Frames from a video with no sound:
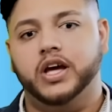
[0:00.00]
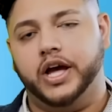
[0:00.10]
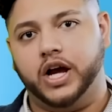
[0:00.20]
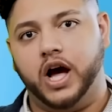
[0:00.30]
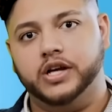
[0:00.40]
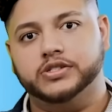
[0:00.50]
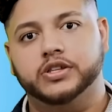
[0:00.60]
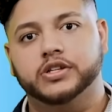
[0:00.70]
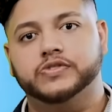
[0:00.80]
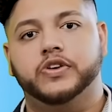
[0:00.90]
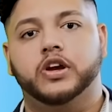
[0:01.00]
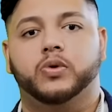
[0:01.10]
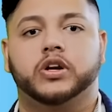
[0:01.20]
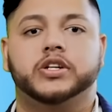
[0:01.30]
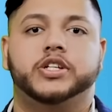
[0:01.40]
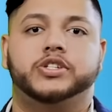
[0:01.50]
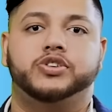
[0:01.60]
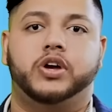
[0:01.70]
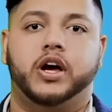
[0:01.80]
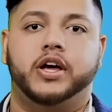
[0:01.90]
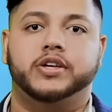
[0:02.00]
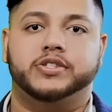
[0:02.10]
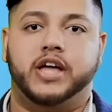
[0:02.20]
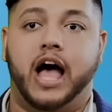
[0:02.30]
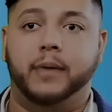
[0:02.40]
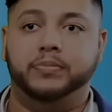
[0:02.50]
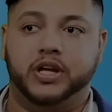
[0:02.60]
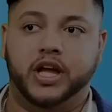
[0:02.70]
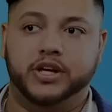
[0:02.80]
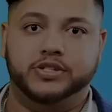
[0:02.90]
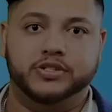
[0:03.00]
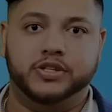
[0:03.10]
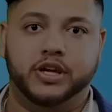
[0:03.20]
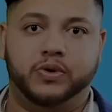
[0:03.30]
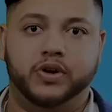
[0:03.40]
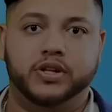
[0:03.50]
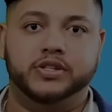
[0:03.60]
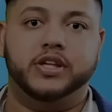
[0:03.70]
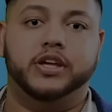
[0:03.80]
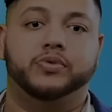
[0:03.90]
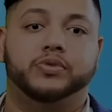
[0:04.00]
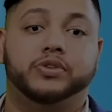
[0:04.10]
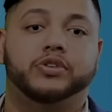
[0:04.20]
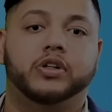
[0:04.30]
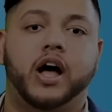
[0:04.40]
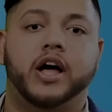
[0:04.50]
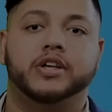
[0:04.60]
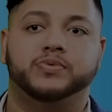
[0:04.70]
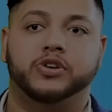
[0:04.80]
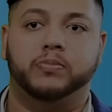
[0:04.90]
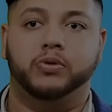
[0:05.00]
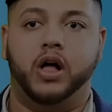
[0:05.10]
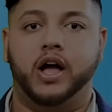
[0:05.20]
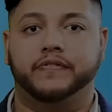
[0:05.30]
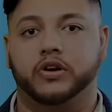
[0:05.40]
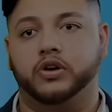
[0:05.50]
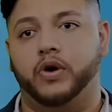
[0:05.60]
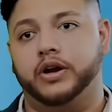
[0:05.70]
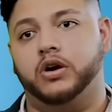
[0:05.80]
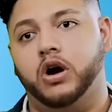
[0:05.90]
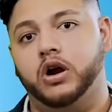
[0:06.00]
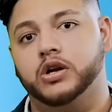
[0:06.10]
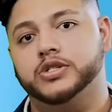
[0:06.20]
Hey guys, in this video we're going to teach you guys the application sequence that you will utilize when you're applying for credit cards.